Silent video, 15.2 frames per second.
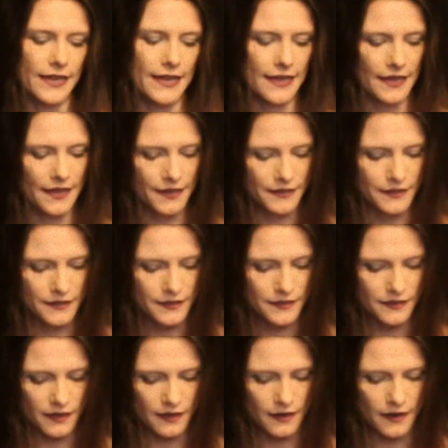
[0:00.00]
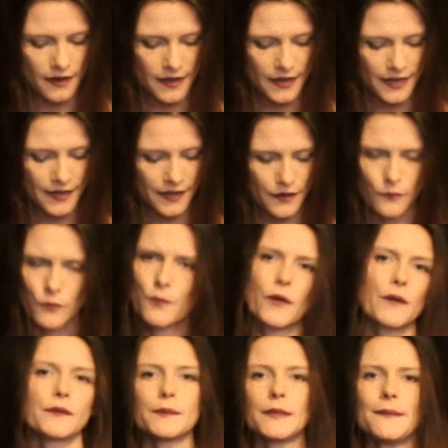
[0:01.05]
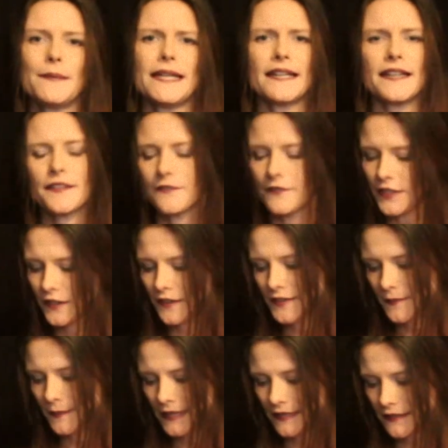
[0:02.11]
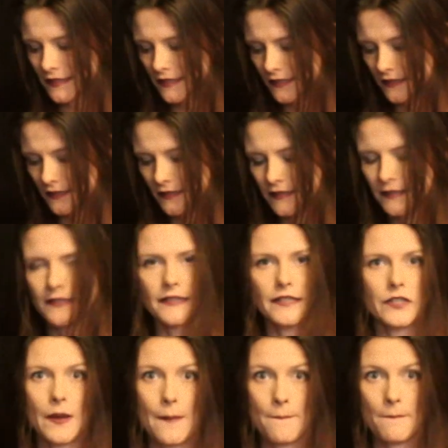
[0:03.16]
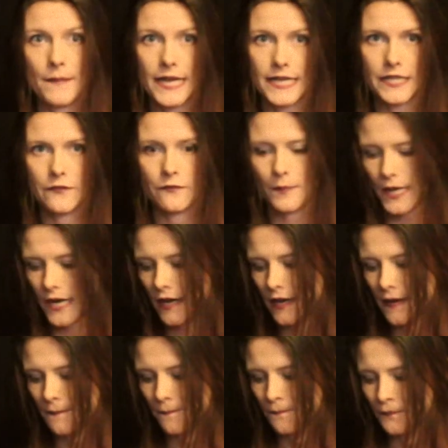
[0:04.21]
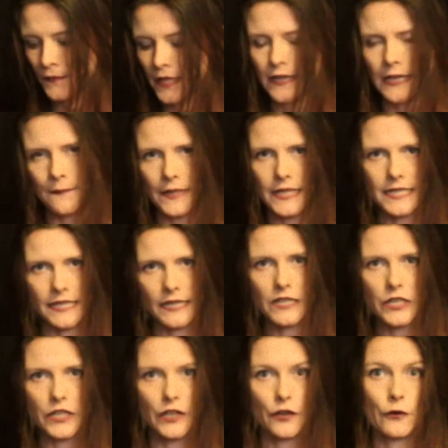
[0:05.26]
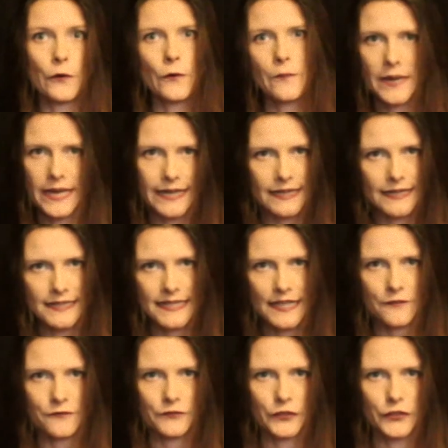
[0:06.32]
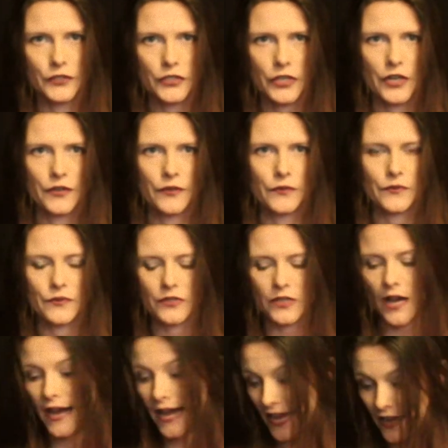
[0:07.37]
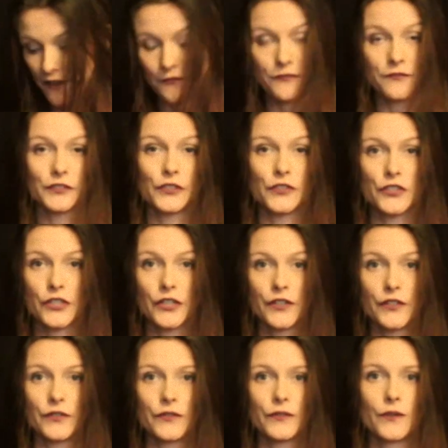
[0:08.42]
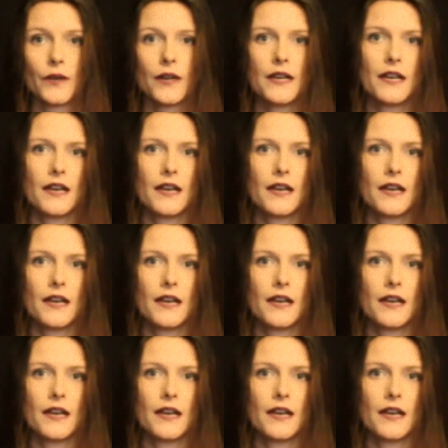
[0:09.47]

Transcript: And I will probably make other videos about this because this is such a massive part in my teaching. All my kids have Flute journals. I have a Flute journal.